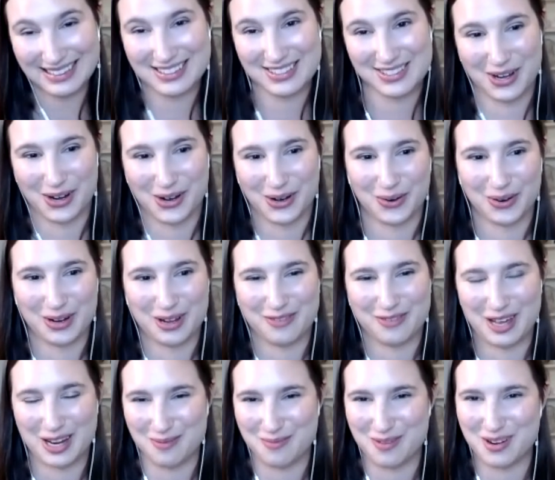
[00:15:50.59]
So if
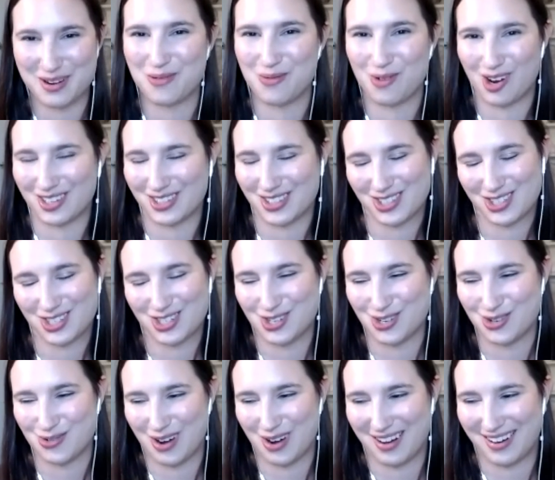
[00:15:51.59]
anybody wants
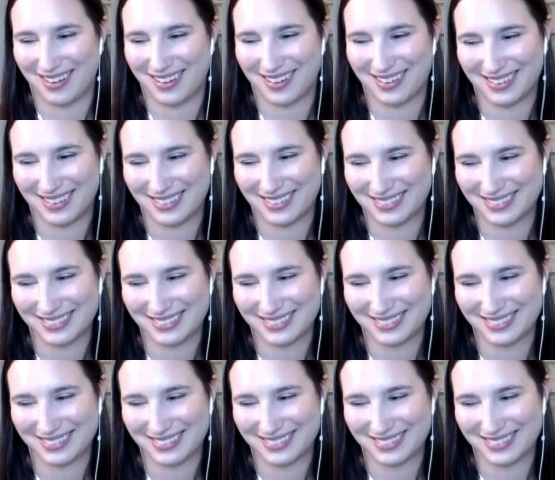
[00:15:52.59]
to